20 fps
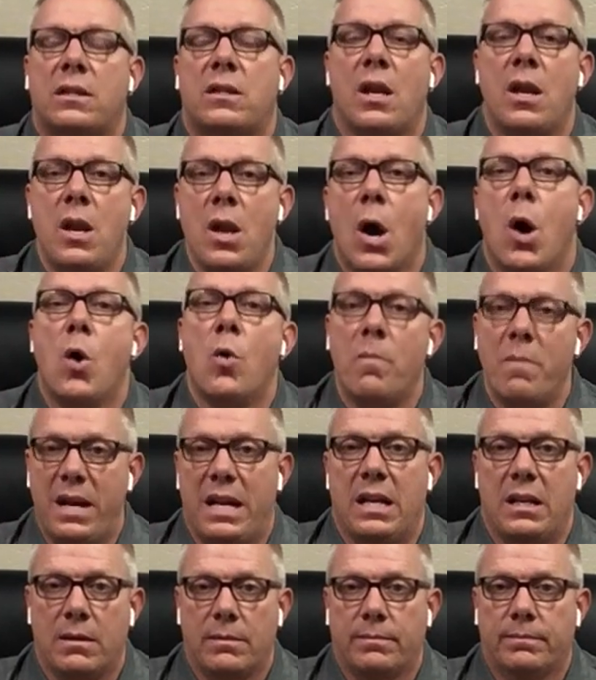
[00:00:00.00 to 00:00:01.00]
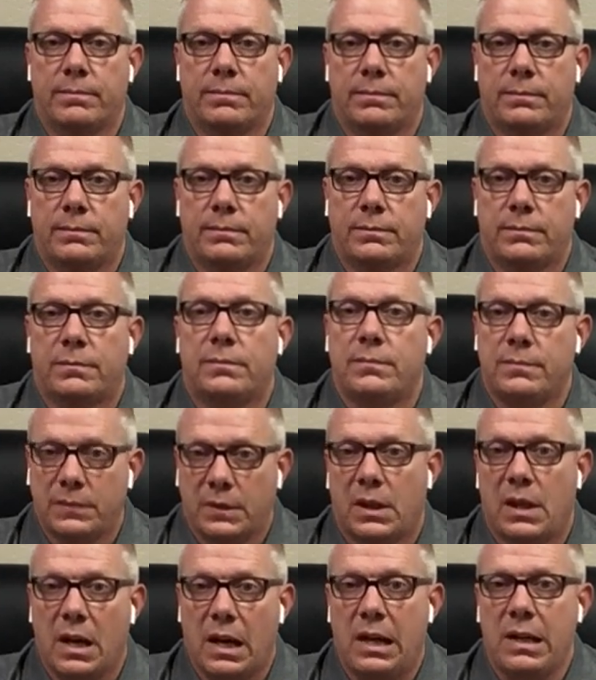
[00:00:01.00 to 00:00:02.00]
to know me.
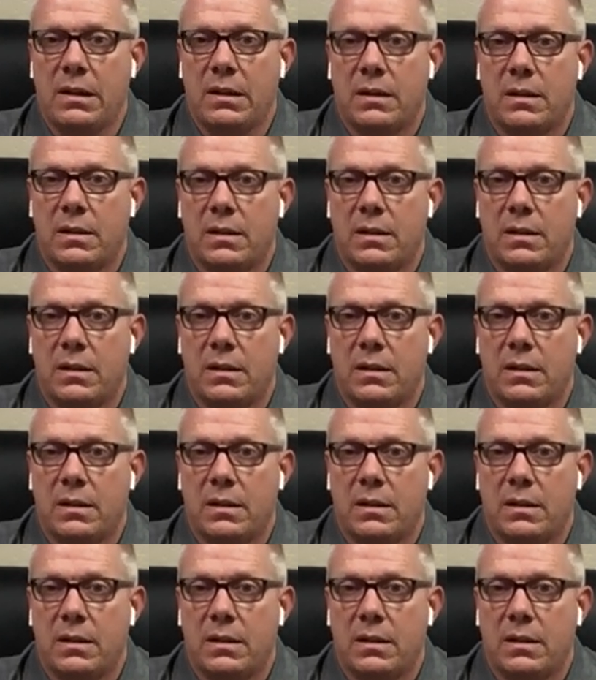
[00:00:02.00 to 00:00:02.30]
Okay?